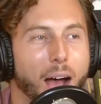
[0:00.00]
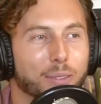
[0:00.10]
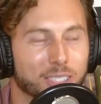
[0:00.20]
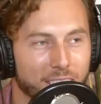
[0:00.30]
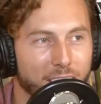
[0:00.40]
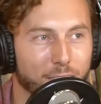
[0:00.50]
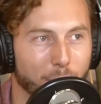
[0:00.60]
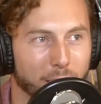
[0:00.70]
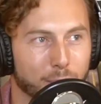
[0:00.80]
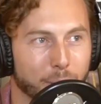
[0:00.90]
I'm just thinking of
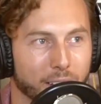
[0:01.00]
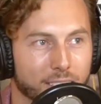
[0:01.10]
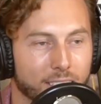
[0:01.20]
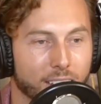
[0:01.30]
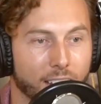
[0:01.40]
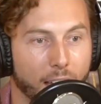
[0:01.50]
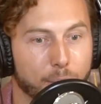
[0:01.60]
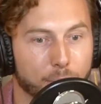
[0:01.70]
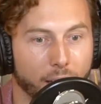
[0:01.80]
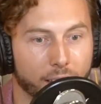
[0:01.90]
my experience, and
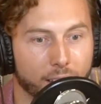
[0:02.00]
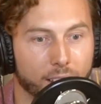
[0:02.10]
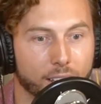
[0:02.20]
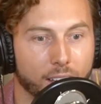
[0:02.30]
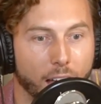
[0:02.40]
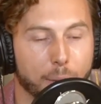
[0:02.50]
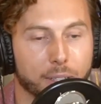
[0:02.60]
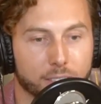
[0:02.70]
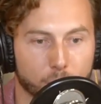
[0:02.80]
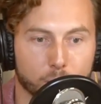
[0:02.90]
I'm
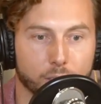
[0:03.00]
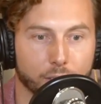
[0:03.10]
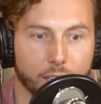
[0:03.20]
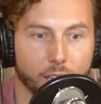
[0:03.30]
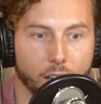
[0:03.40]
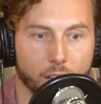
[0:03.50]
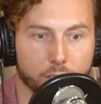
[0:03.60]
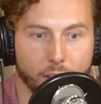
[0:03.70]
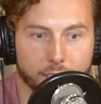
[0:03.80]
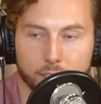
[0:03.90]
exclusively
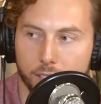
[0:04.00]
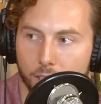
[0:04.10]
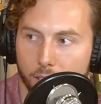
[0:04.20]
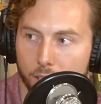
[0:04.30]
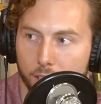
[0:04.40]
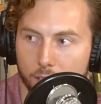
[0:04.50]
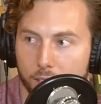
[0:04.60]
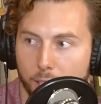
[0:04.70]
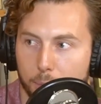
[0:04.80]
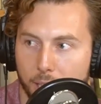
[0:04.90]
attracted to the
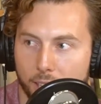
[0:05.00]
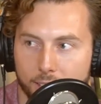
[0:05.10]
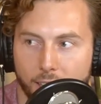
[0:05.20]
same sex.